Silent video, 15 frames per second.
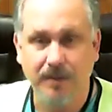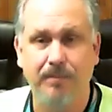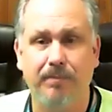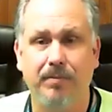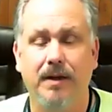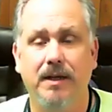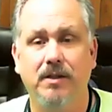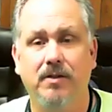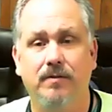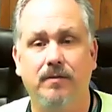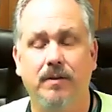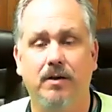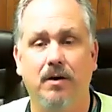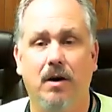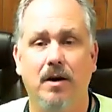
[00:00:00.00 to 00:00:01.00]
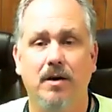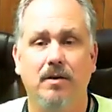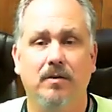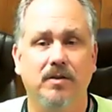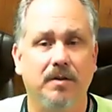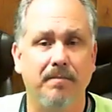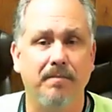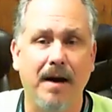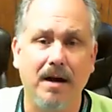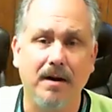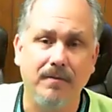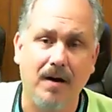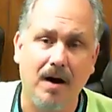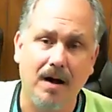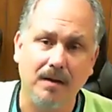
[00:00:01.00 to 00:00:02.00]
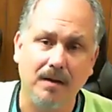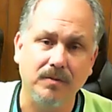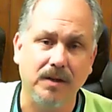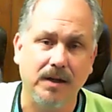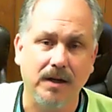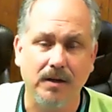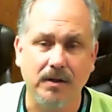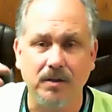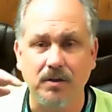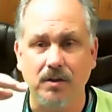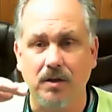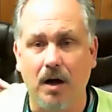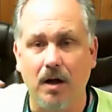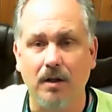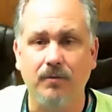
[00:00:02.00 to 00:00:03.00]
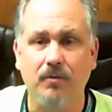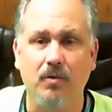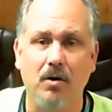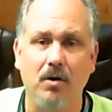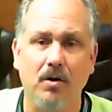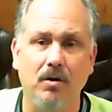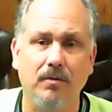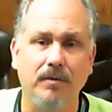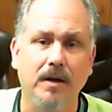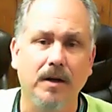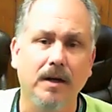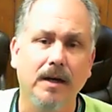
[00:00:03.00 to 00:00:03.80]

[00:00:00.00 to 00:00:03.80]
in the place of the garden. There's a Mount of Olives there. There's an olive grove.